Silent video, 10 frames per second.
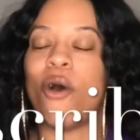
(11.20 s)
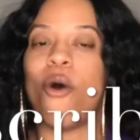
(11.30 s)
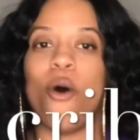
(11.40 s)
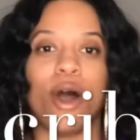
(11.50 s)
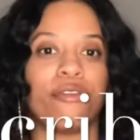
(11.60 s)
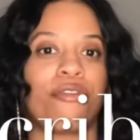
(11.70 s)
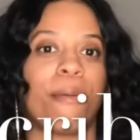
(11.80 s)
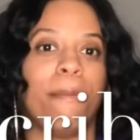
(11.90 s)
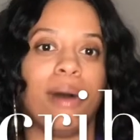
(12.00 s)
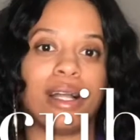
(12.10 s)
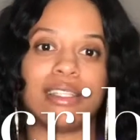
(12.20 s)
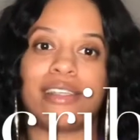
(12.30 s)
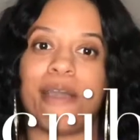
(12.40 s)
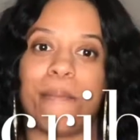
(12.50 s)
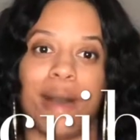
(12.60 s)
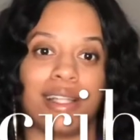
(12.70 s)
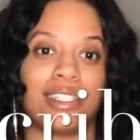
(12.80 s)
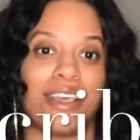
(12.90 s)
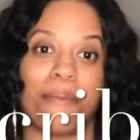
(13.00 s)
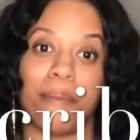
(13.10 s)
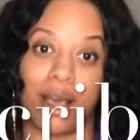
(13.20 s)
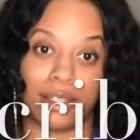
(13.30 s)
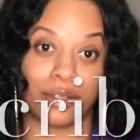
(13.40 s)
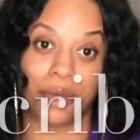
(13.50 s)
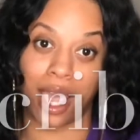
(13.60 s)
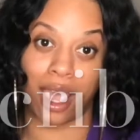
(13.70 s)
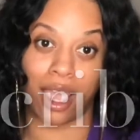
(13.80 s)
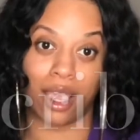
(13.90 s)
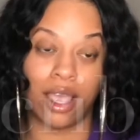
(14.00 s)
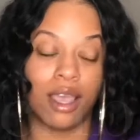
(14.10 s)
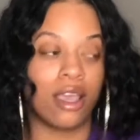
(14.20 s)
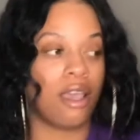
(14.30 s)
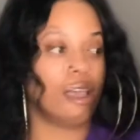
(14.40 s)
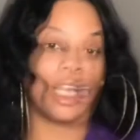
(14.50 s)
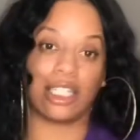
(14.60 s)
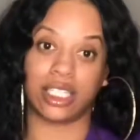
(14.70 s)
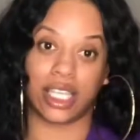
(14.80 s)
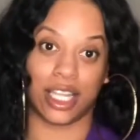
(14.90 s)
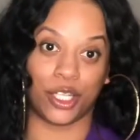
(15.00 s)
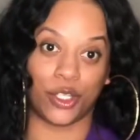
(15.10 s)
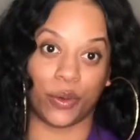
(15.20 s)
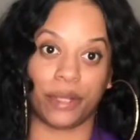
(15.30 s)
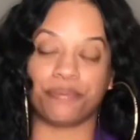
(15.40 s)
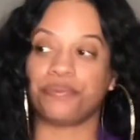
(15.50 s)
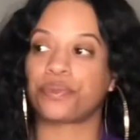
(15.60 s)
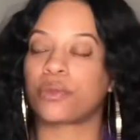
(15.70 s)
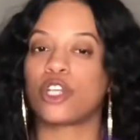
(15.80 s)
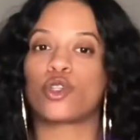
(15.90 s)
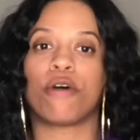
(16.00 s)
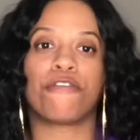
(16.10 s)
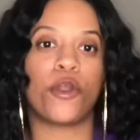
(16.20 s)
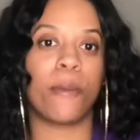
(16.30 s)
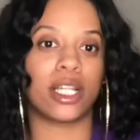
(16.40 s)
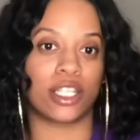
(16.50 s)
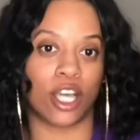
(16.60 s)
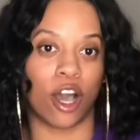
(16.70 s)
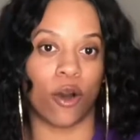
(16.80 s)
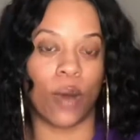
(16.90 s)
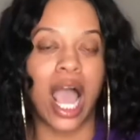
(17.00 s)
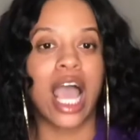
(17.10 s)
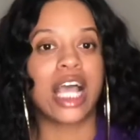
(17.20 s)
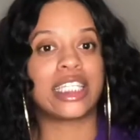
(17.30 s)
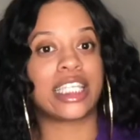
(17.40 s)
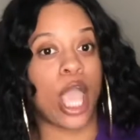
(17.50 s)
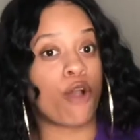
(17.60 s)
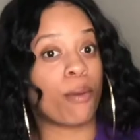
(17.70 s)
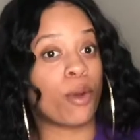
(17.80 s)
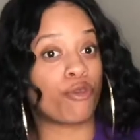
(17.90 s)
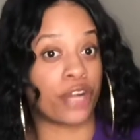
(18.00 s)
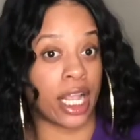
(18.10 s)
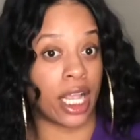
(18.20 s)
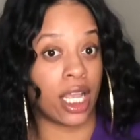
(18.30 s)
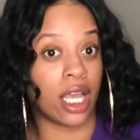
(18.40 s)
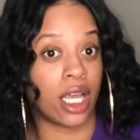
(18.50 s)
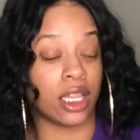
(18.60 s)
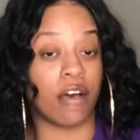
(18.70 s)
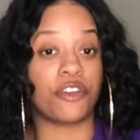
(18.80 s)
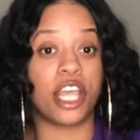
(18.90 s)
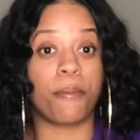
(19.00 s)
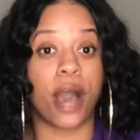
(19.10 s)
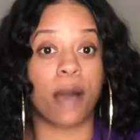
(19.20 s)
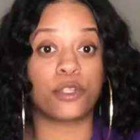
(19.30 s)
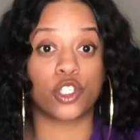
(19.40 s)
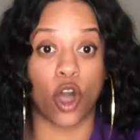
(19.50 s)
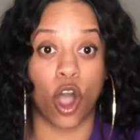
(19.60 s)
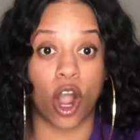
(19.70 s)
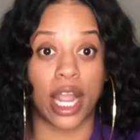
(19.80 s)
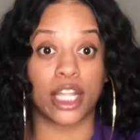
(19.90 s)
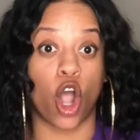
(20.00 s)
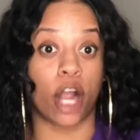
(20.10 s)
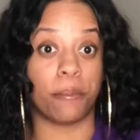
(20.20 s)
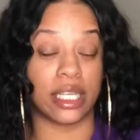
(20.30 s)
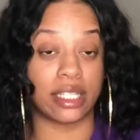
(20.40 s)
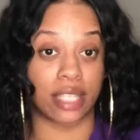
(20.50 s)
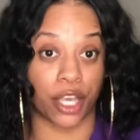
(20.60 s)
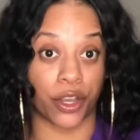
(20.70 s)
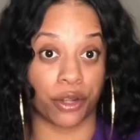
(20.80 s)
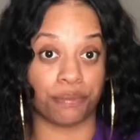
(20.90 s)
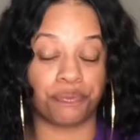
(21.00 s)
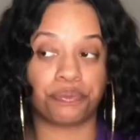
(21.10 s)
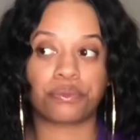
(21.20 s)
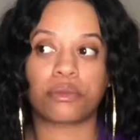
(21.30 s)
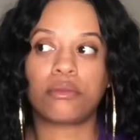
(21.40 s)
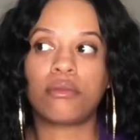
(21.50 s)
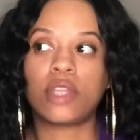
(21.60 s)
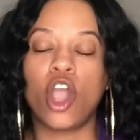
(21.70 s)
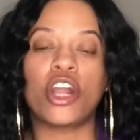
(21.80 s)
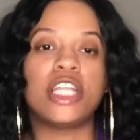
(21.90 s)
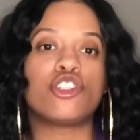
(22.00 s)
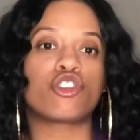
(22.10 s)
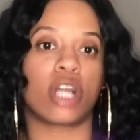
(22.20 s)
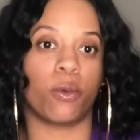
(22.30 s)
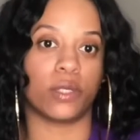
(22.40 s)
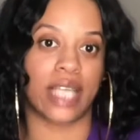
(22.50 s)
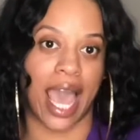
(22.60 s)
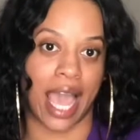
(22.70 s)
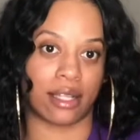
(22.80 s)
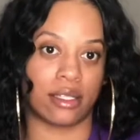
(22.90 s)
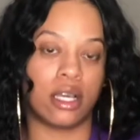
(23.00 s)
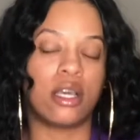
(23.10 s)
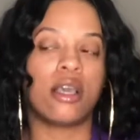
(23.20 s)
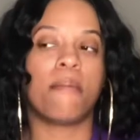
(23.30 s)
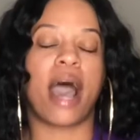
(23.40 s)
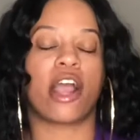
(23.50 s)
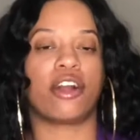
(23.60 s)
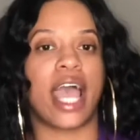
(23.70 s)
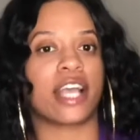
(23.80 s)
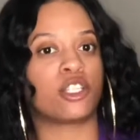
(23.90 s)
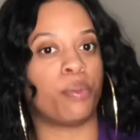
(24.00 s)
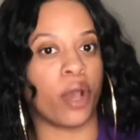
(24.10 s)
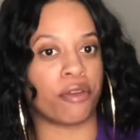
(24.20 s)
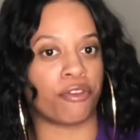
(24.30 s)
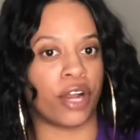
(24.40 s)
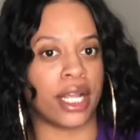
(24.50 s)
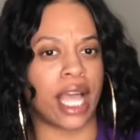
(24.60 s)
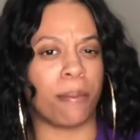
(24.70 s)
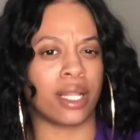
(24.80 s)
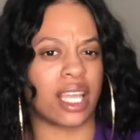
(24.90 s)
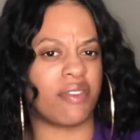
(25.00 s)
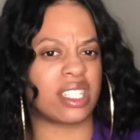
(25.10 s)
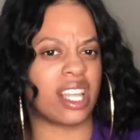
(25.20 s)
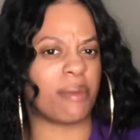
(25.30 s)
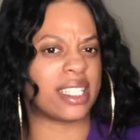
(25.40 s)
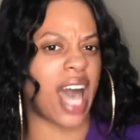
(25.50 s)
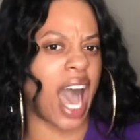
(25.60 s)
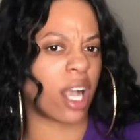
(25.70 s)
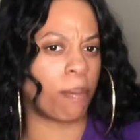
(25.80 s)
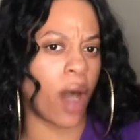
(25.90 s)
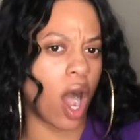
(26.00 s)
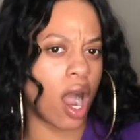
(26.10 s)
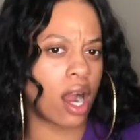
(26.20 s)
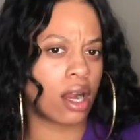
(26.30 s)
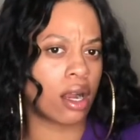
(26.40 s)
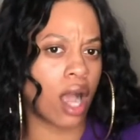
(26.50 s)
on for months and months and months, okay? So let's just get into it. So a few months ago, Teairra Mari, Love and Hip Hop star and R&B singer, her Instagram was hacked by her ex-boyfriend. I believe his name is Abdul